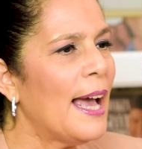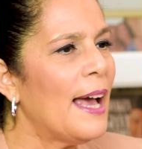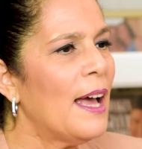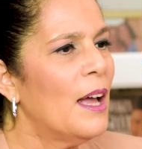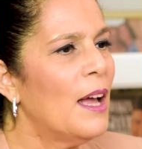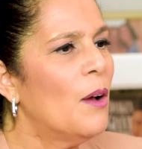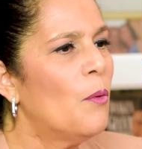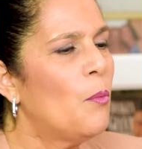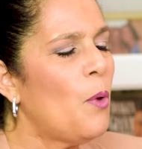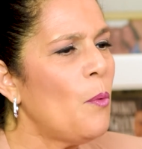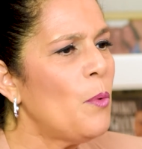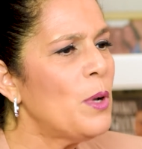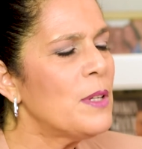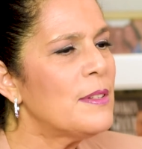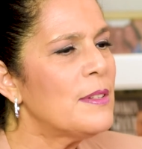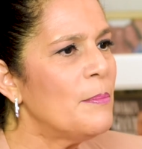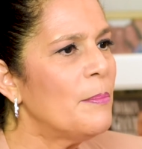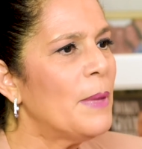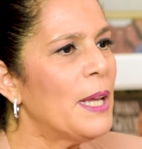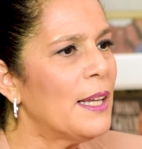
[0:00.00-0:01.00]
cat? What was
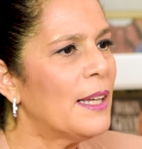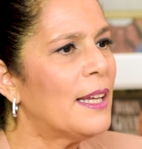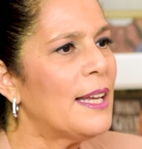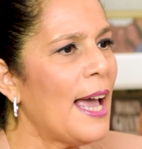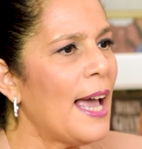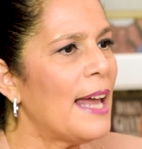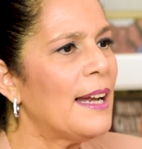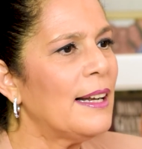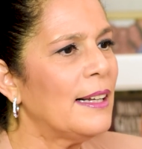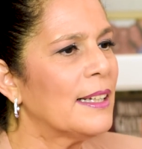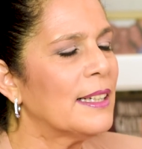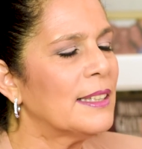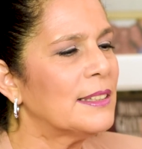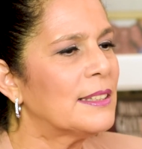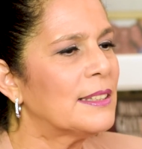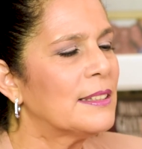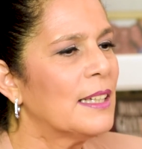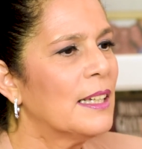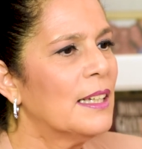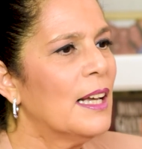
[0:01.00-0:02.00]
the main
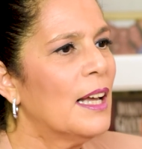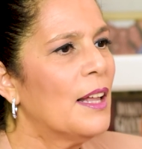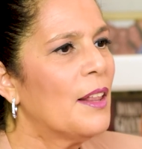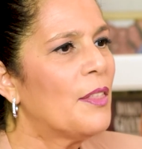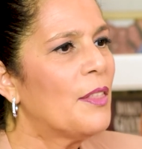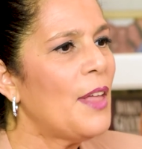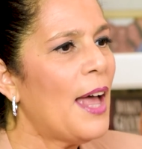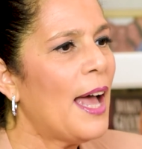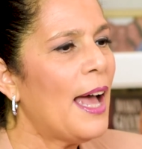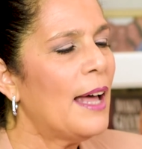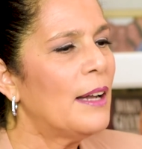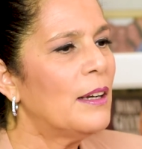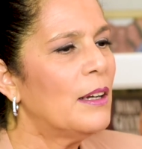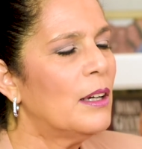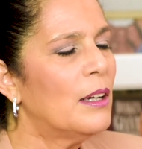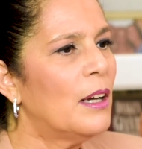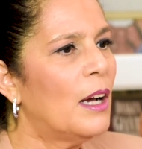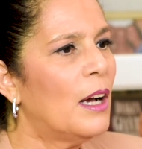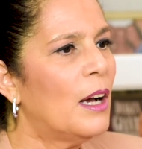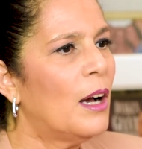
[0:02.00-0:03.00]
catalyst that
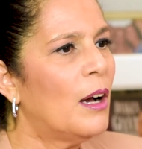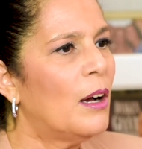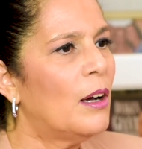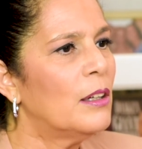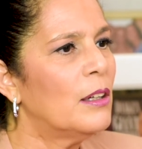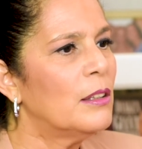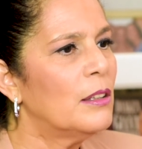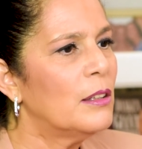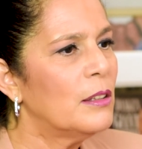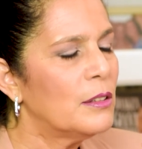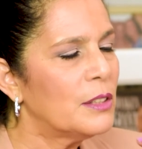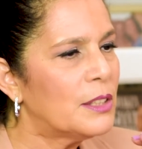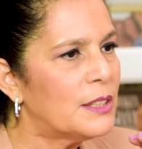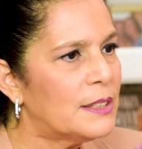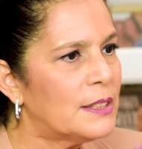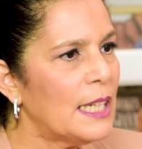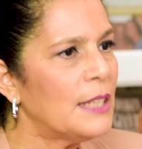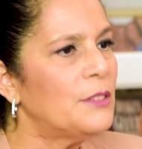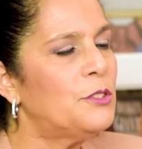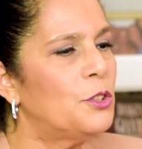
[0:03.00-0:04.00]

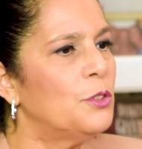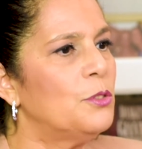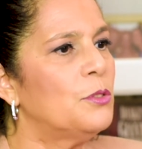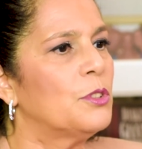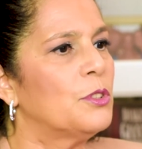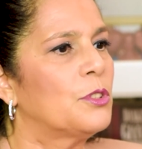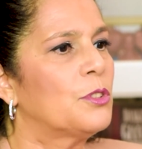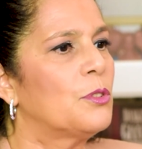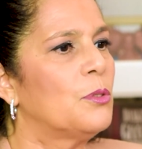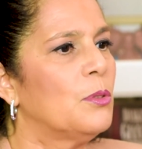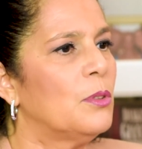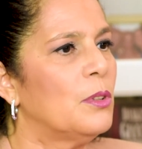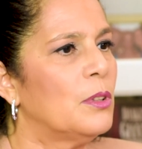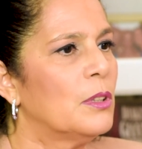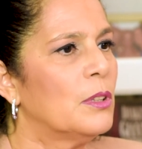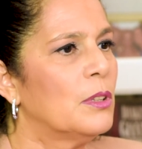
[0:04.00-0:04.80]
sent you to school?